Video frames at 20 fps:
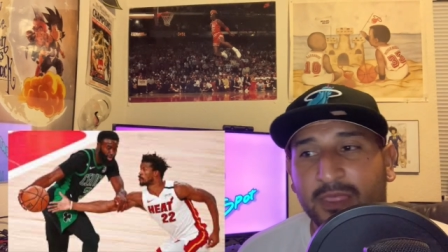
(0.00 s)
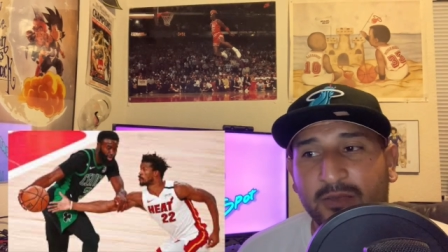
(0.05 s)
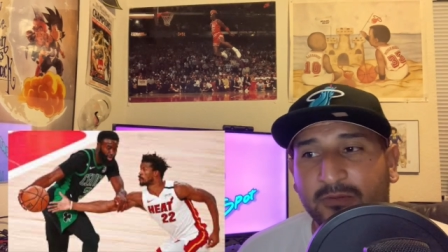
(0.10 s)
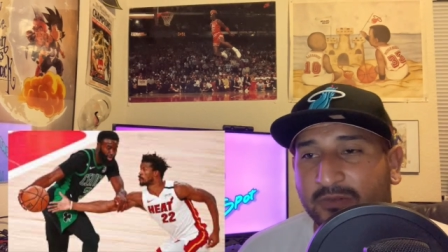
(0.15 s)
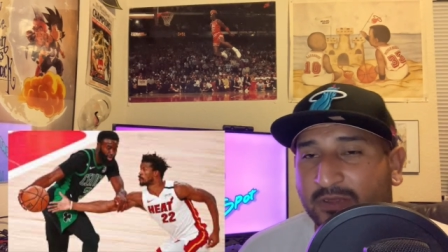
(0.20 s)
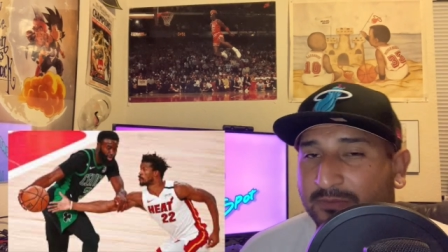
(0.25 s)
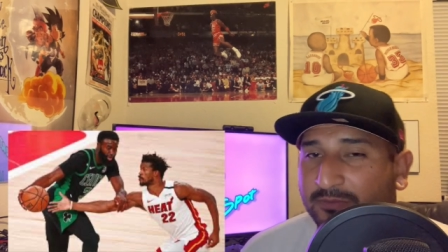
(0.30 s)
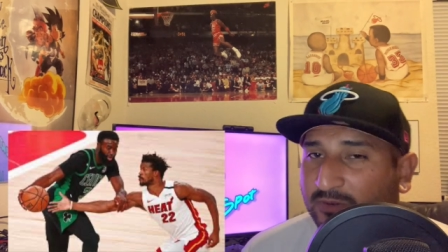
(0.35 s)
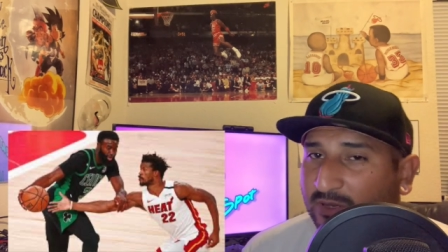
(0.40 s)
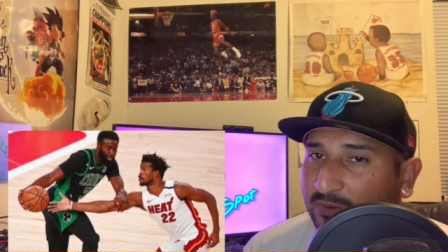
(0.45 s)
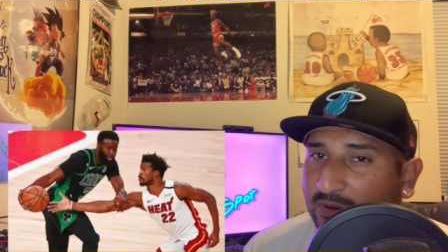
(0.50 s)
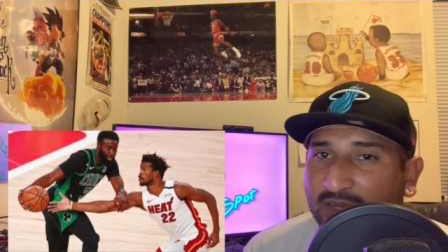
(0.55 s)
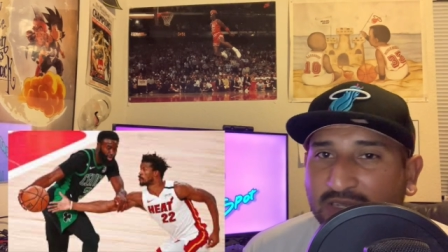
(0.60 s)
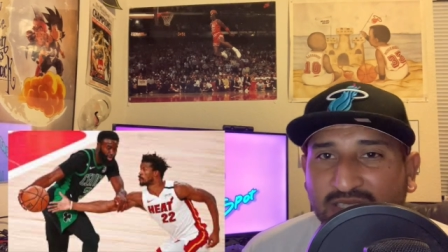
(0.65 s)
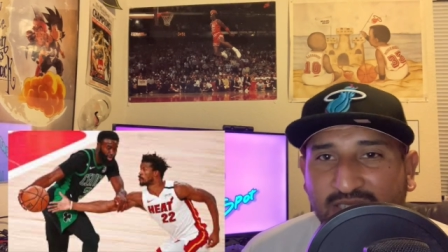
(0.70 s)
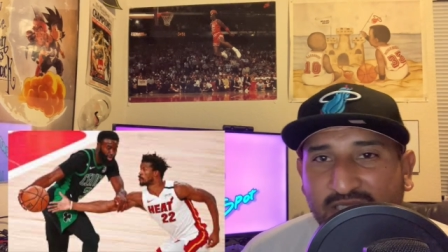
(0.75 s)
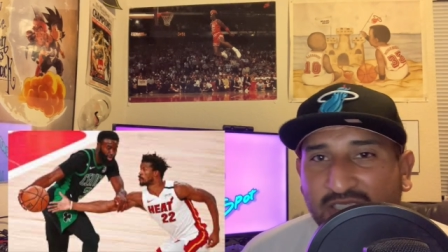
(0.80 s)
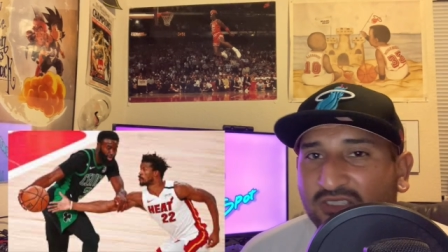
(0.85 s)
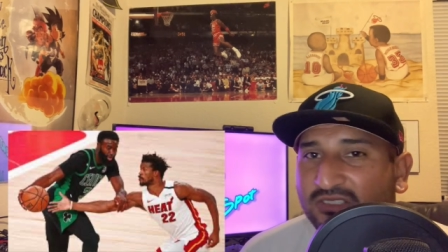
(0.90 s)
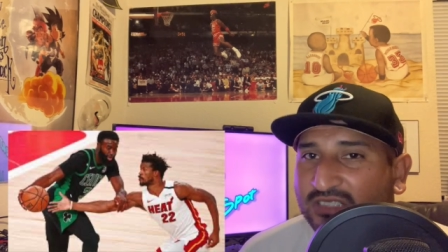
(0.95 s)
We went a
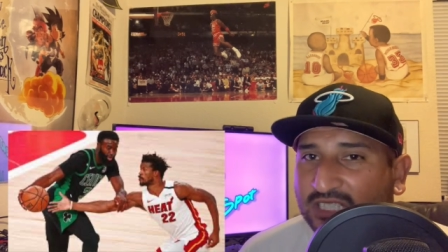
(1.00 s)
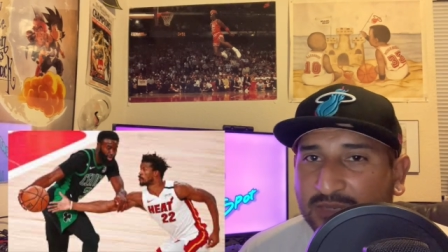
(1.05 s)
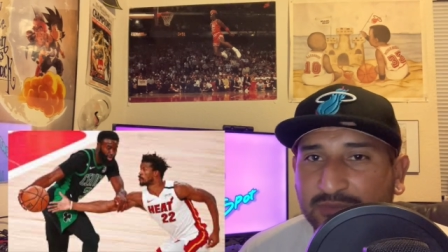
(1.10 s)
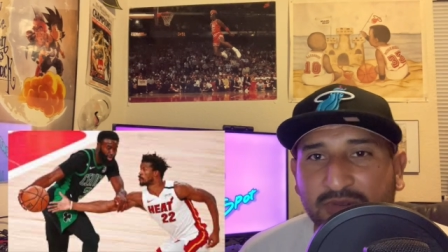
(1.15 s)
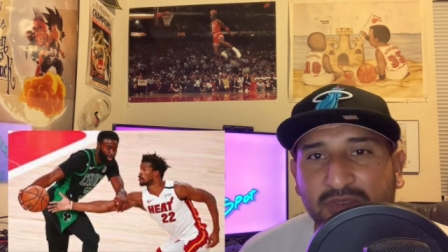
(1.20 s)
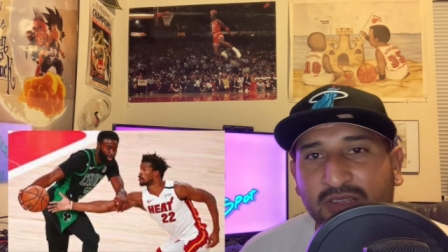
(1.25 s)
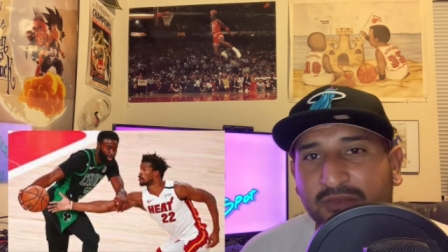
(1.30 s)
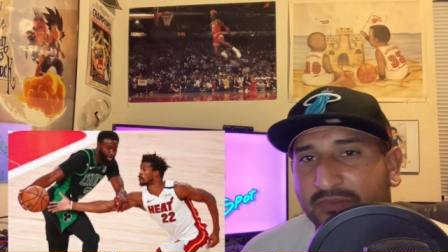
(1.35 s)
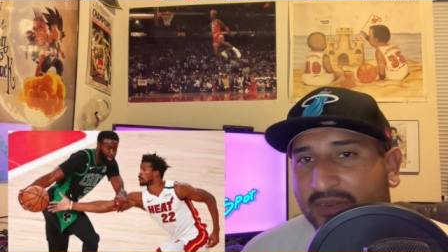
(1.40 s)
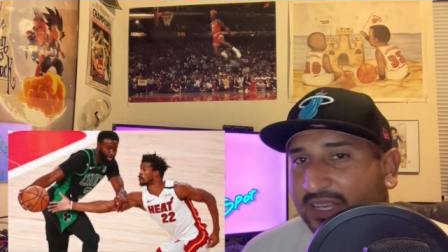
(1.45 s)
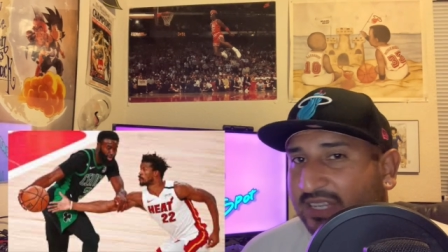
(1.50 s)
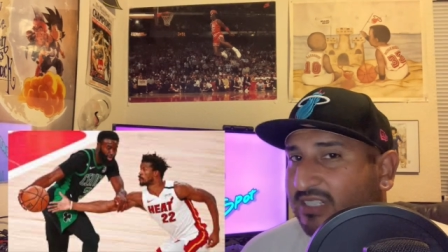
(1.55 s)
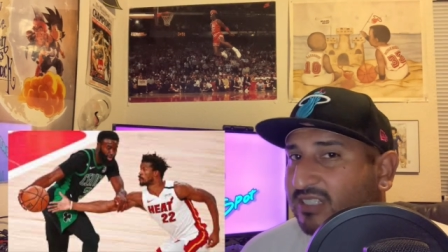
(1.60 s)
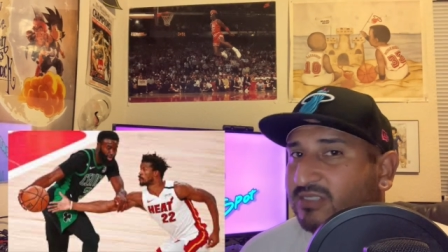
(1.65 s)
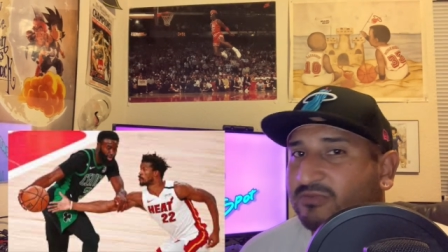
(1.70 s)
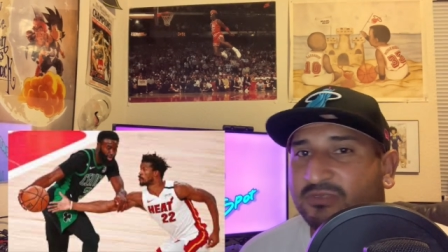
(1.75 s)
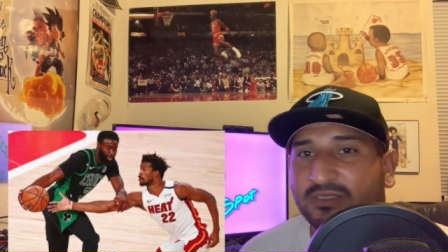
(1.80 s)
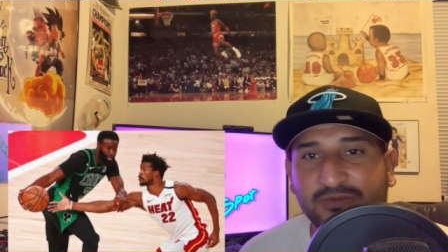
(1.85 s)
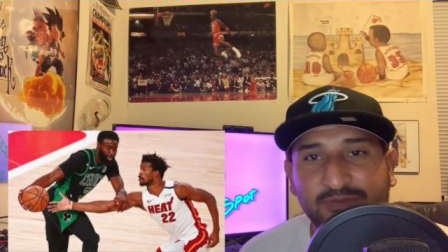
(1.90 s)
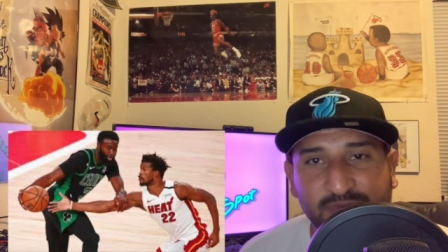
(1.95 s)
little deeper in the bench.
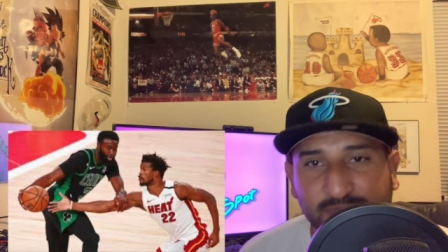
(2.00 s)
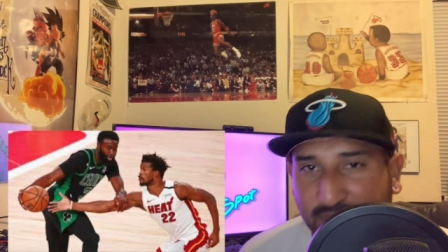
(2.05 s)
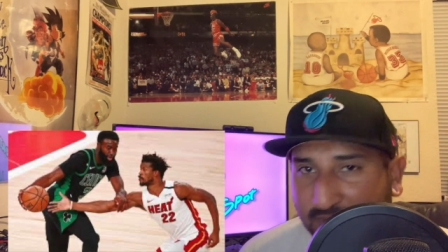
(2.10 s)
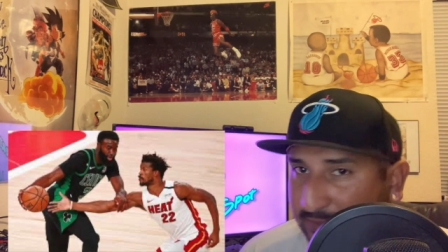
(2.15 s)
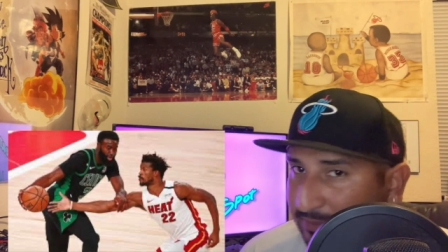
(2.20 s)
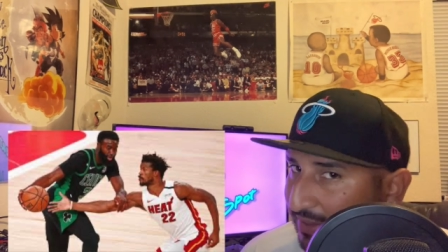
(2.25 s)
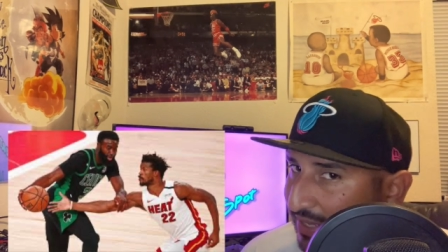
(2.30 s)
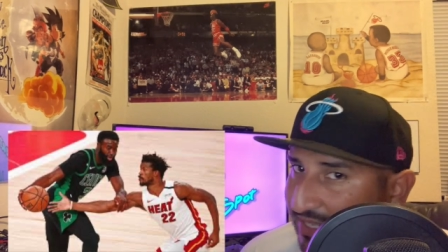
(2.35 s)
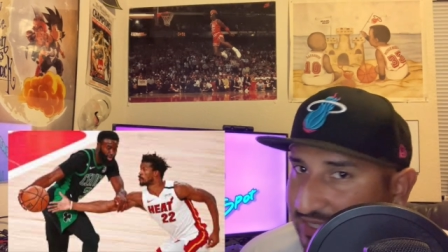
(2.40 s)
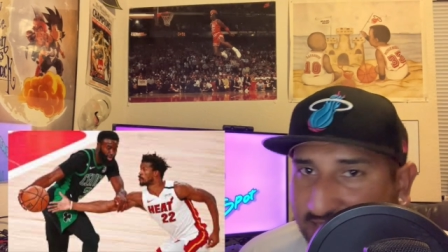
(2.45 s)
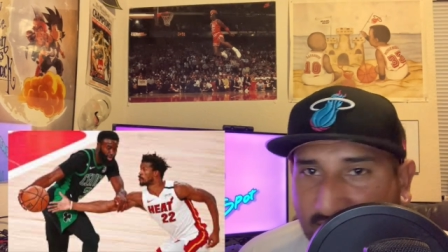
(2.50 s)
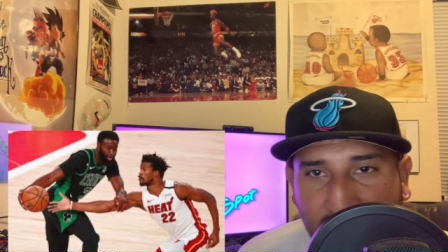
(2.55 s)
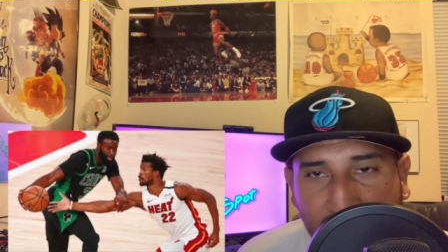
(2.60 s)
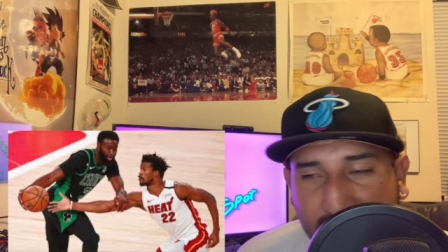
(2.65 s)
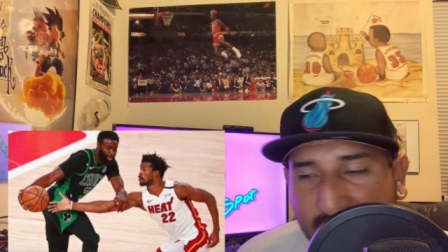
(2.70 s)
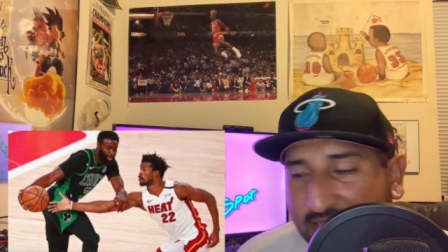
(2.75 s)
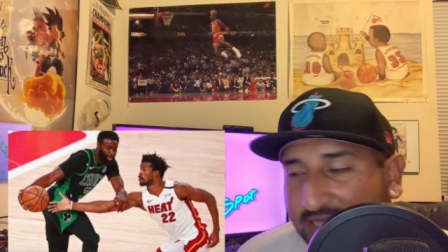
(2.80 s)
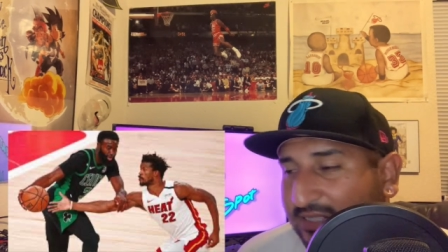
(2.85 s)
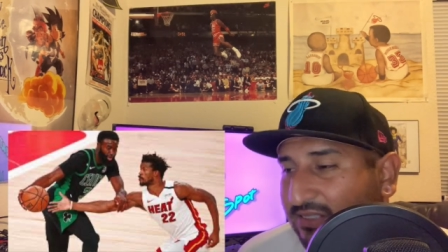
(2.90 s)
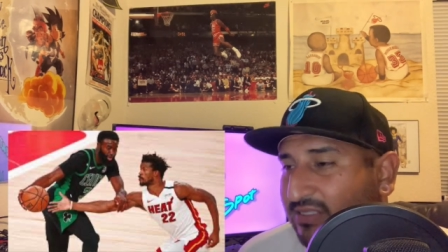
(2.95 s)
We played Solomon
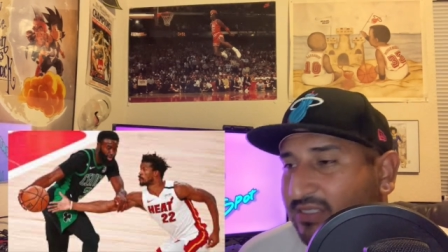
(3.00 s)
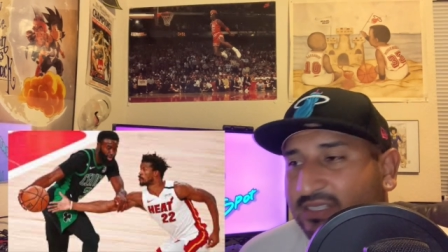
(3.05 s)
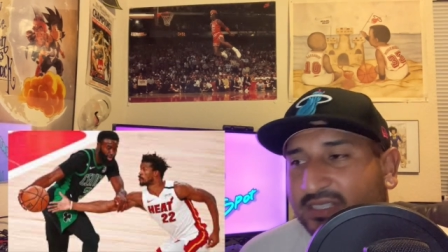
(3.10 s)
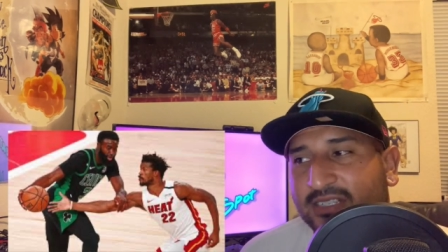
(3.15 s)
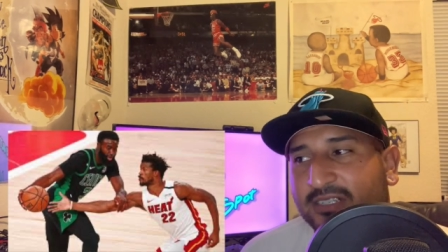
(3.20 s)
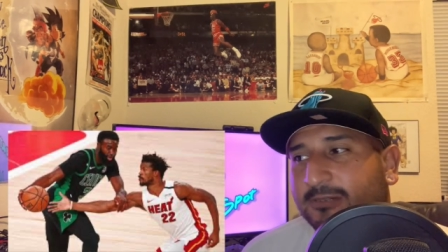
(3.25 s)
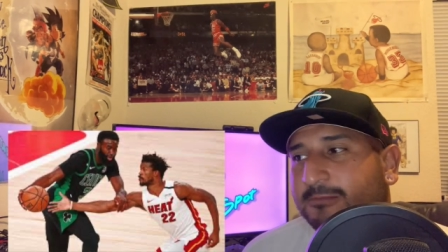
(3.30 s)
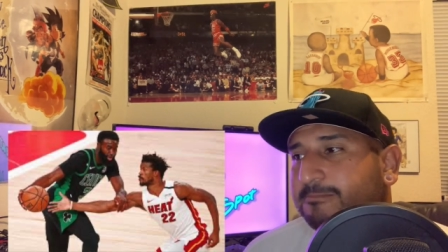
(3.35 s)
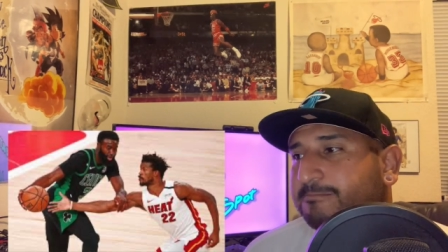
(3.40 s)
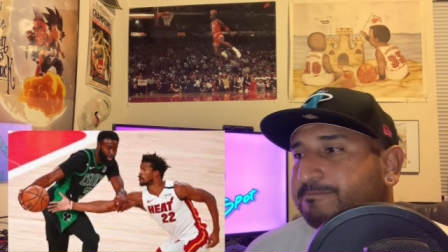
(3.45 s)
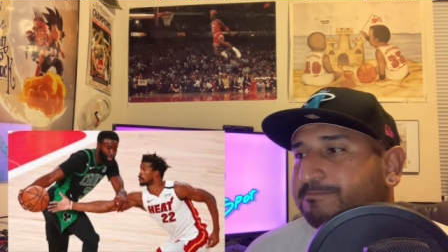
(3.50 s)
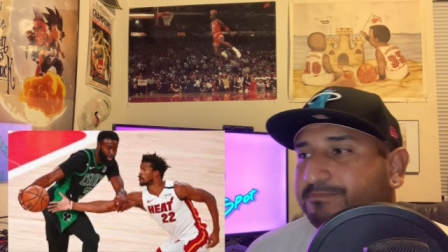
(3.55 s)
Hill still.